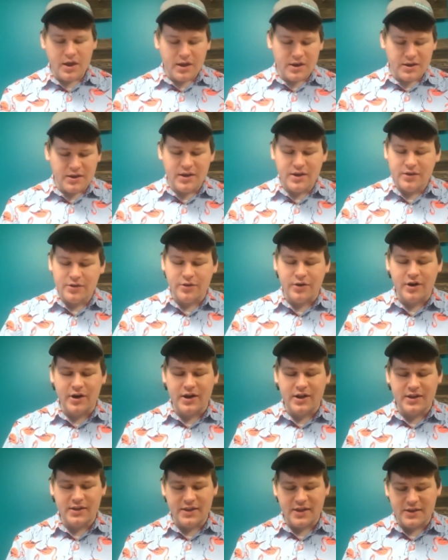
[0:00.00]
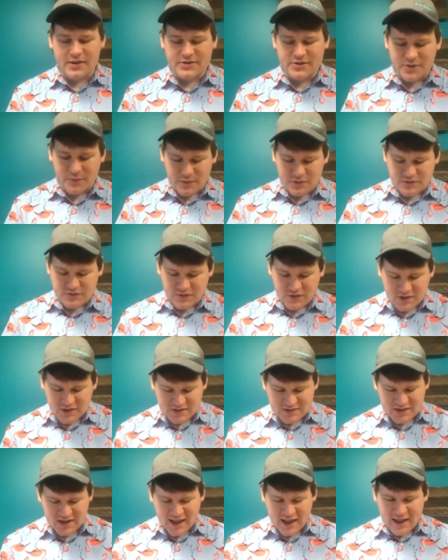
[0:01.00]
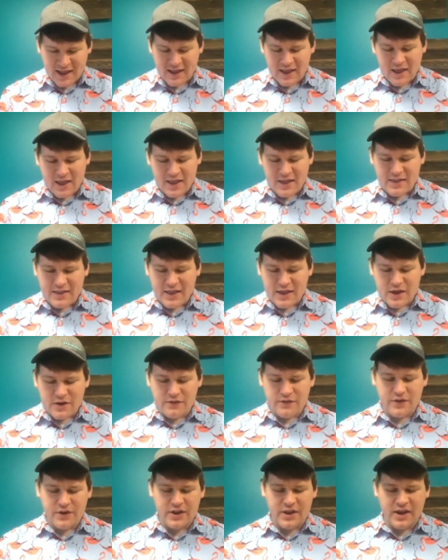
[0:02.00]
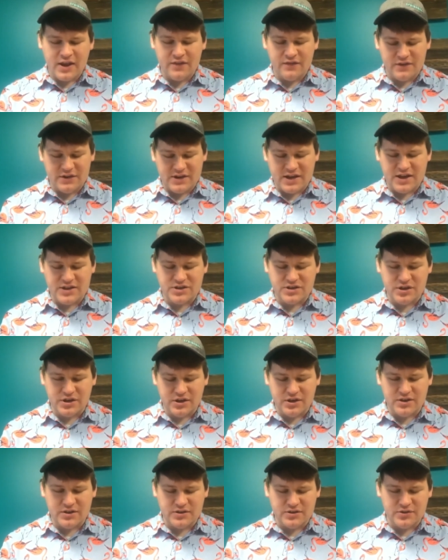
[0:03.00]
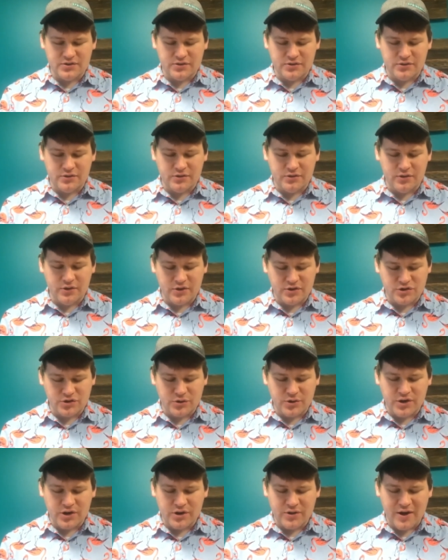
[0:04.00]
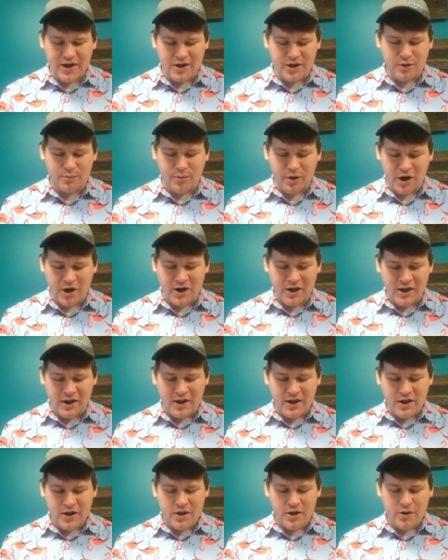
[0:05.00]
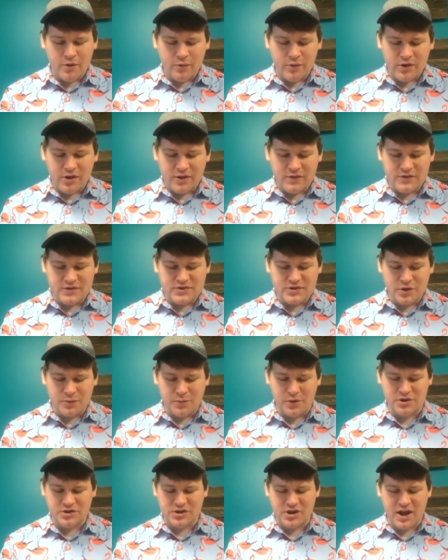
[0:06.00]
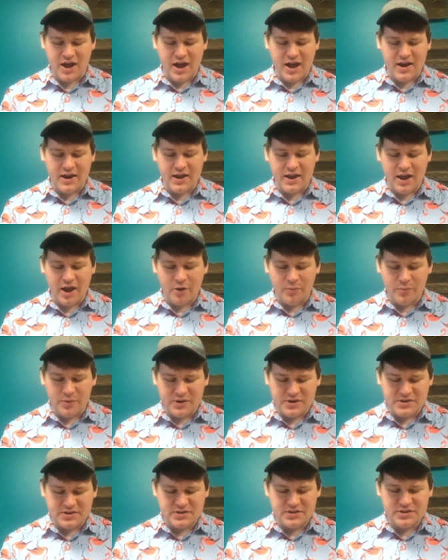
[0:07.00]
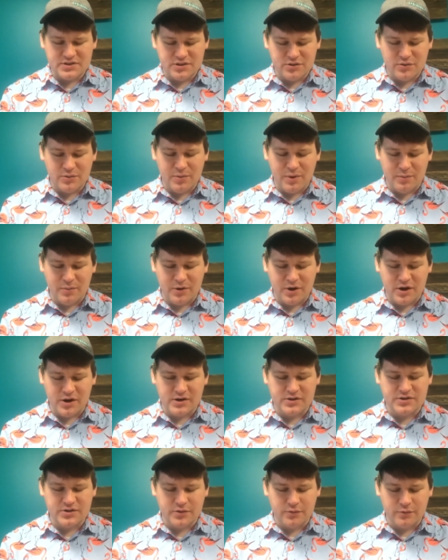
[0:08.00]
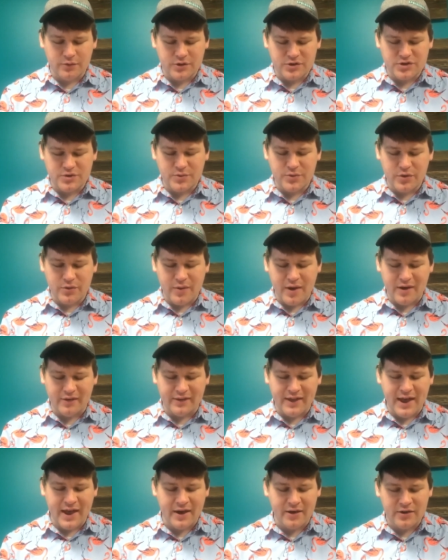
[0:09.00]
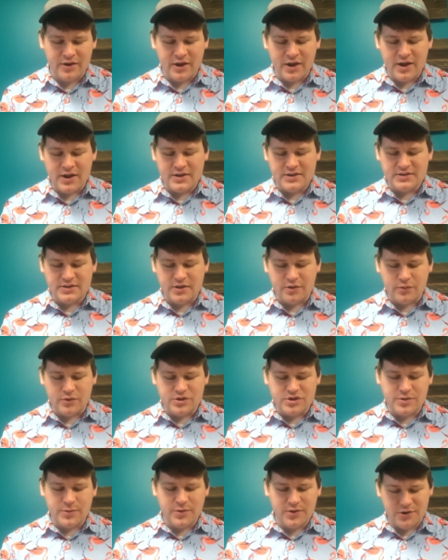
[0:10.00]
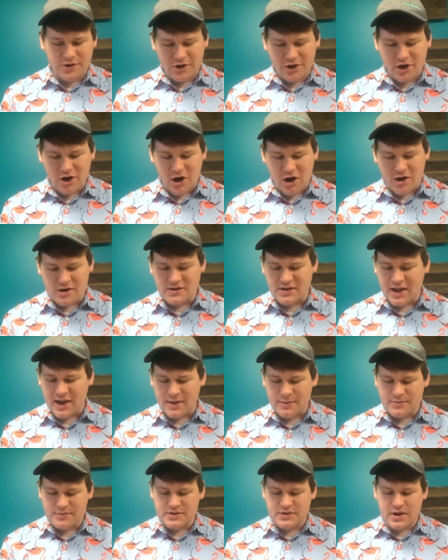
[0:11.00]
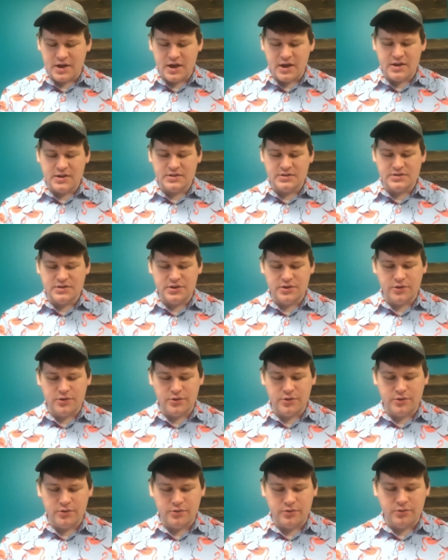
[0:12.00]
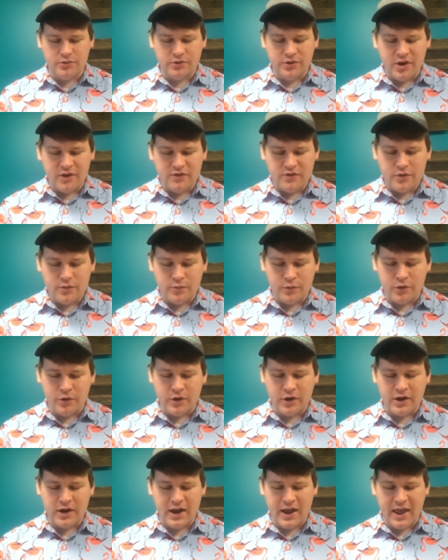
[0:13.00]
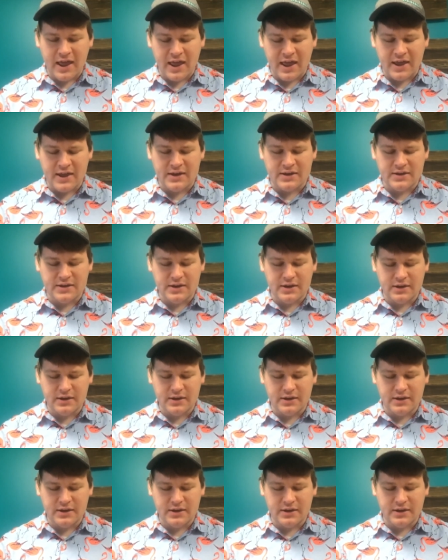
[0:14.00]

Dear Lord, thank you so much for this day. Thank you for the invitation to join you at your party. We love you so much, God. Help us to remember to worship you out loud, to worship you during hard times, to love you more, and